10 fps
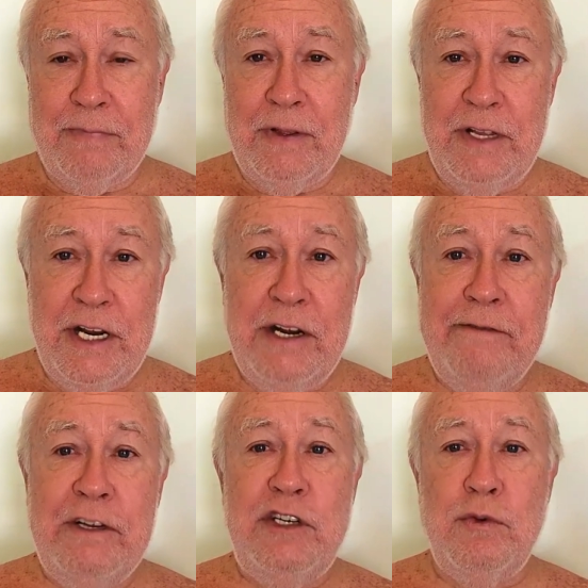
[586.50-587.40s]
the
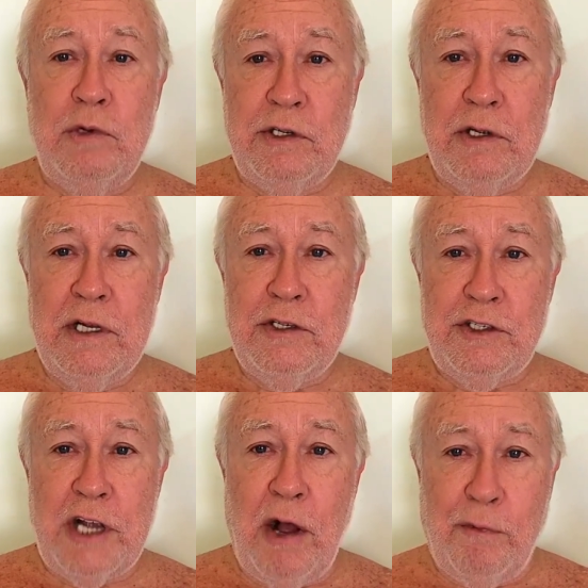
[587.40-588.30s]
individual
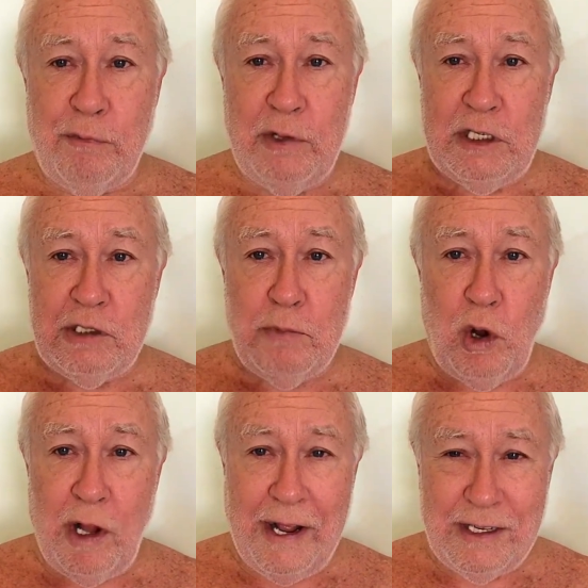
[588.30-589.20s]
self with a
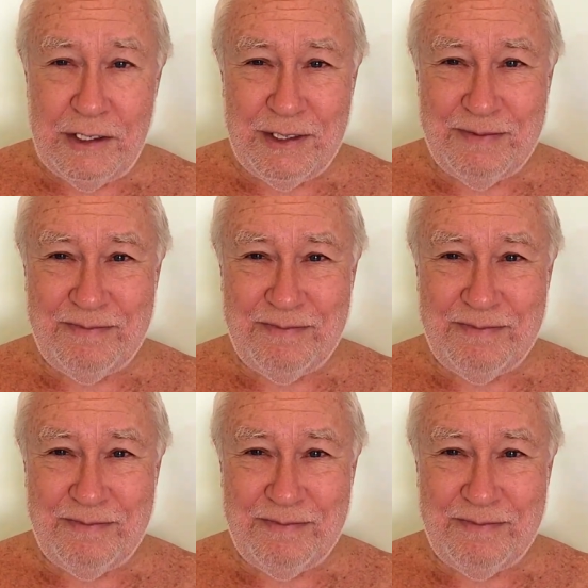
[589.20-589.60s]
small s.